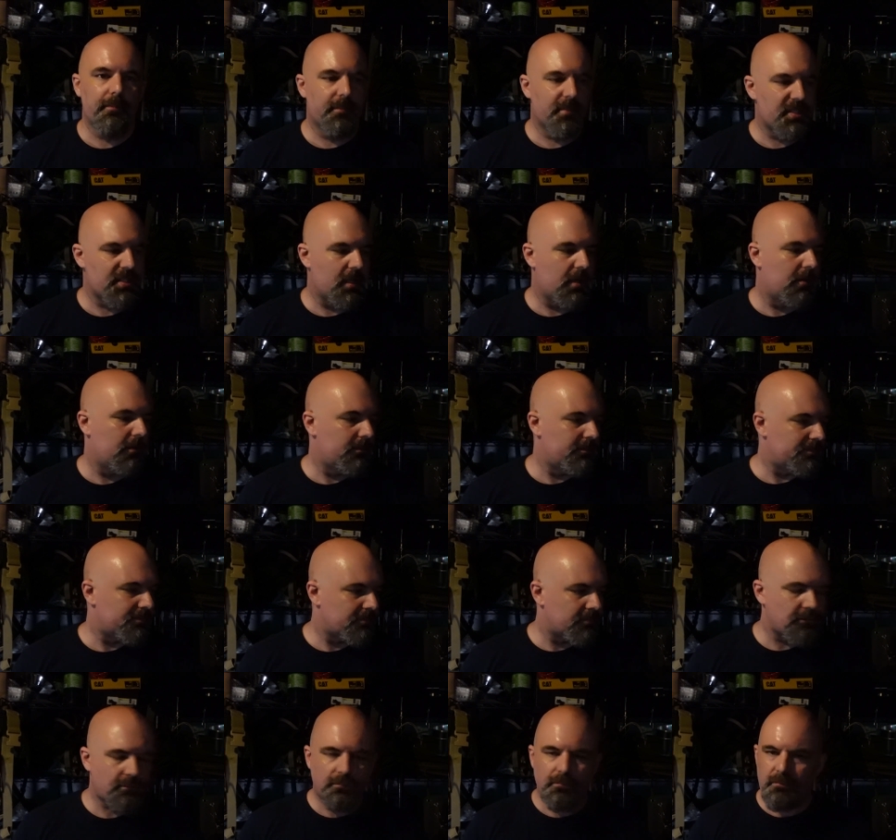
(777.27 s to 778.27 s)
So,
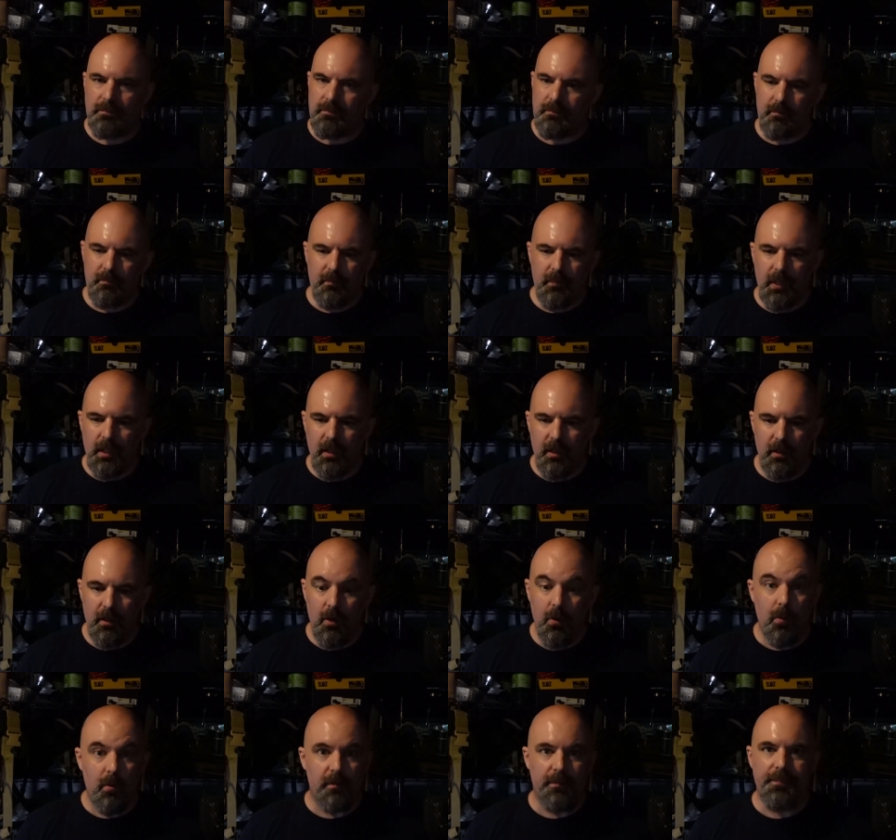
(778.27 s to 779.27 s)

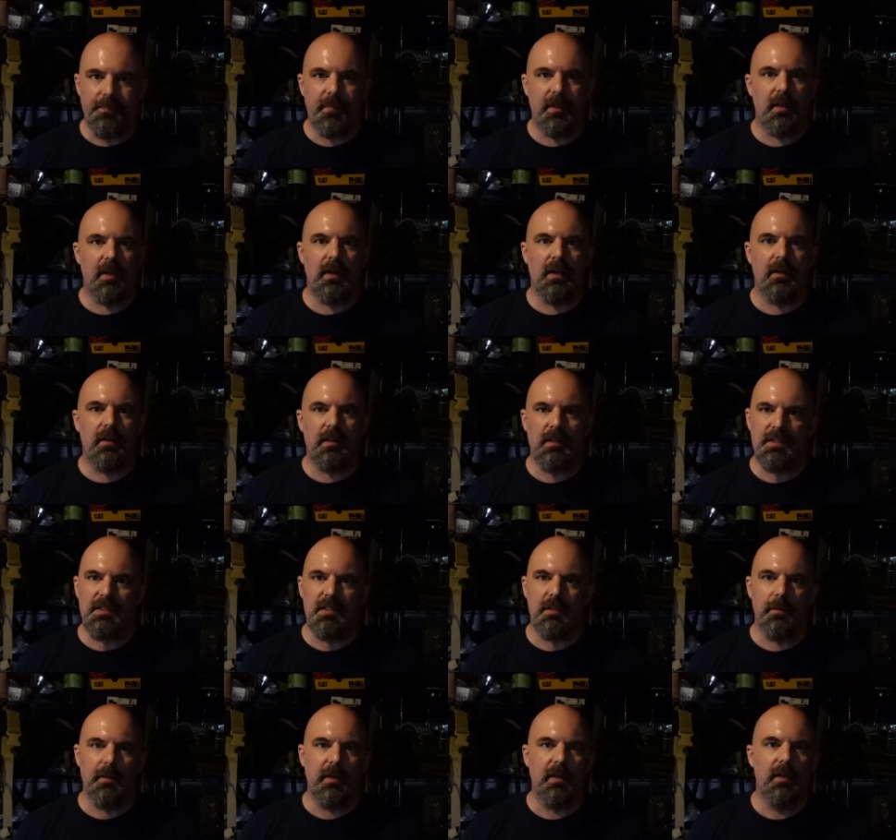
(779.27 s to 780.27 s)
cool. Let's
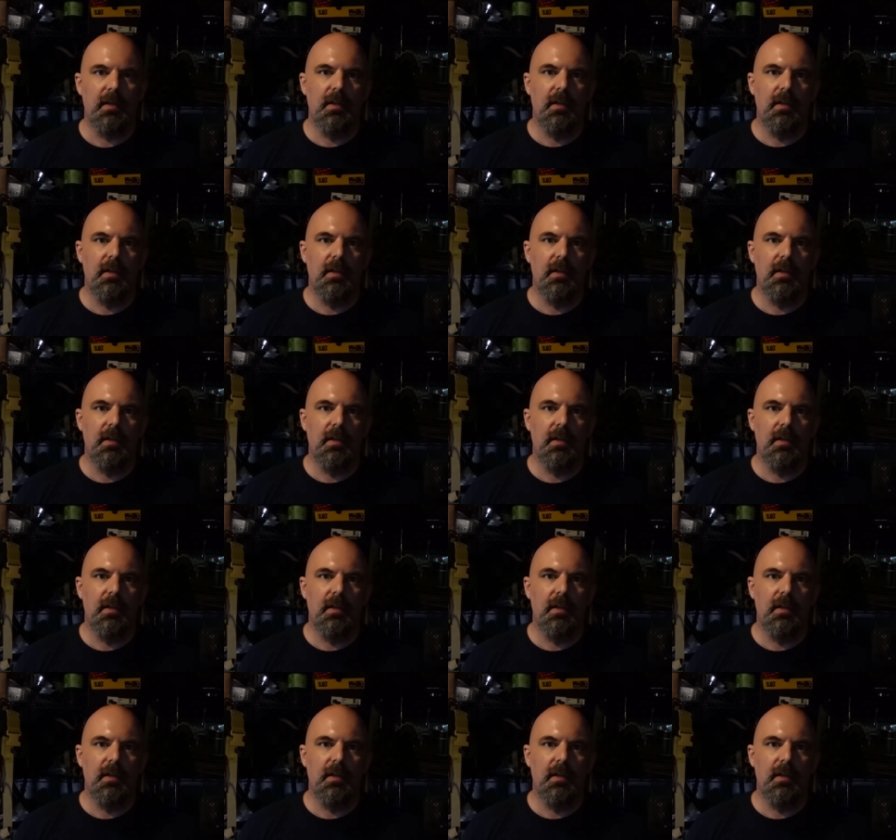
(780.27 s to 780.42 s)
do it.